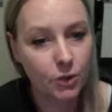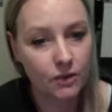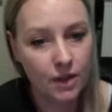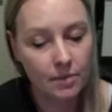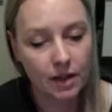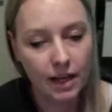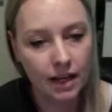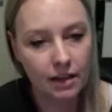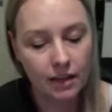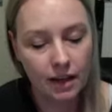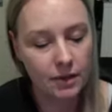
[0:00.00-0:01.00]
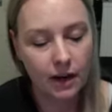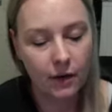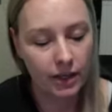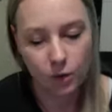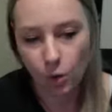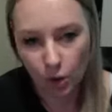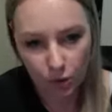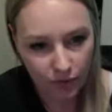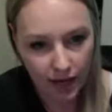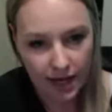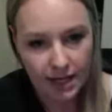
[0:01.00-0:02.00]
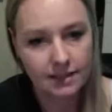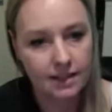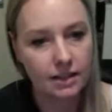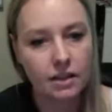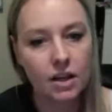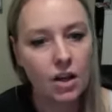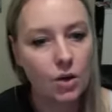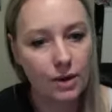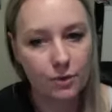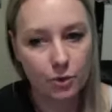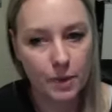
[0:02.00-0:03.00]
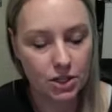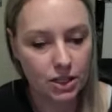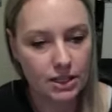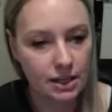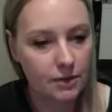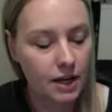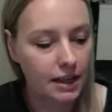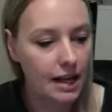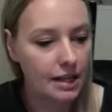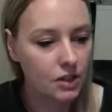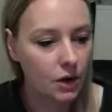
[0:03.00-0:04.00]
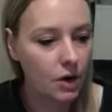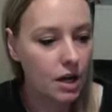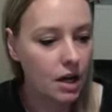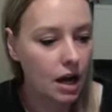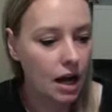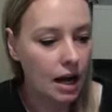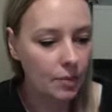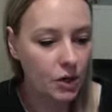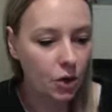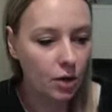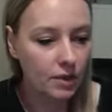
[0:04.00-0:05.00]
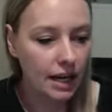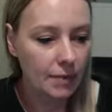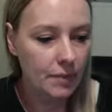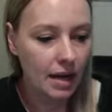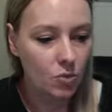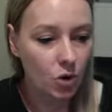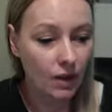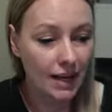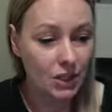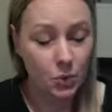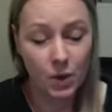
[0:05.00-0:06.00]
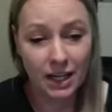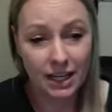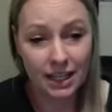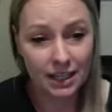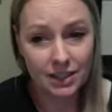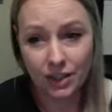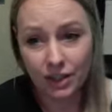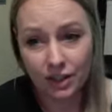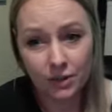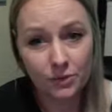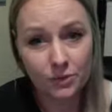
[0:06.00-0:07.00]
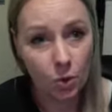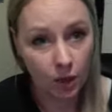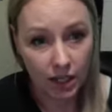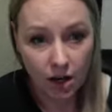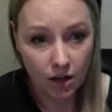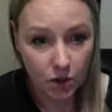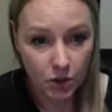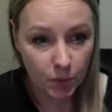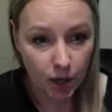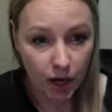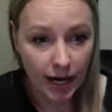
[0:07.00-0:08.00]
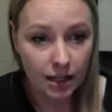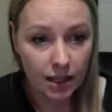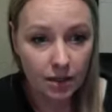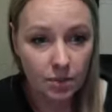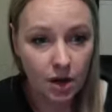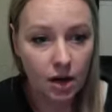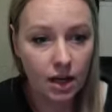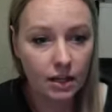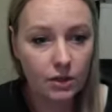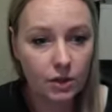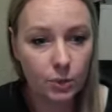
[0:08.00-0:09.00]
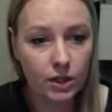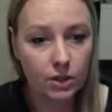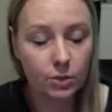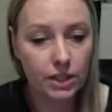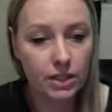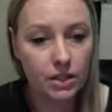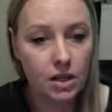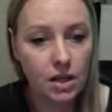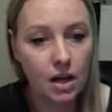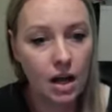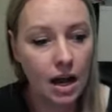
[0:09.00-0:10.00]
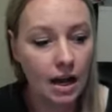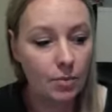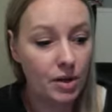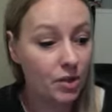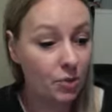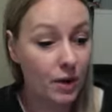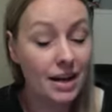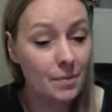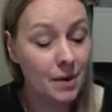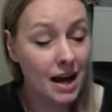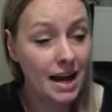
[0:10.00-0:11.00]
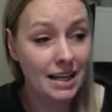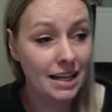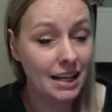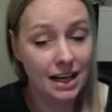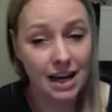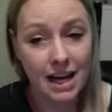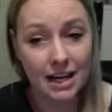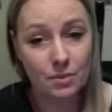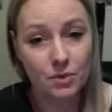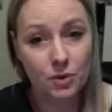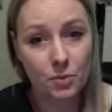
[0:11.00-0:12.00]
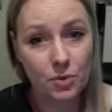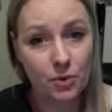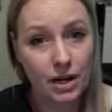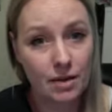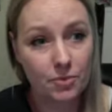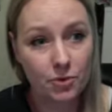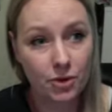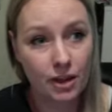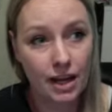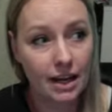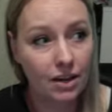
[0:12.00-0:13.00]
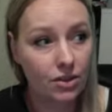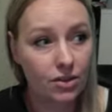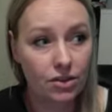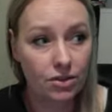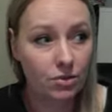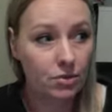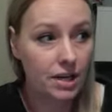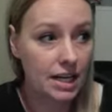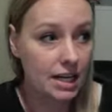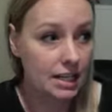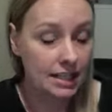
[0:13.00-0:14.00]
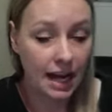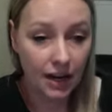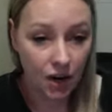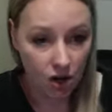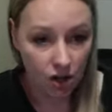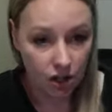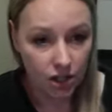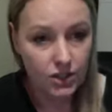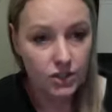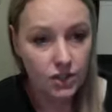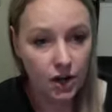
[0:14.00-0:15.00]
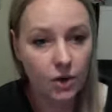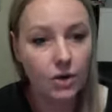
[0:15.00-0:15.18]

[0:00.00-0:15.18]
of them, like they carry North Face and Reformation and stuff like that. So, but normally I'm paying more like $20 to $40 per item on the RealReal. But ThredUp, I can get items from ThredUp for like $3 to $10. So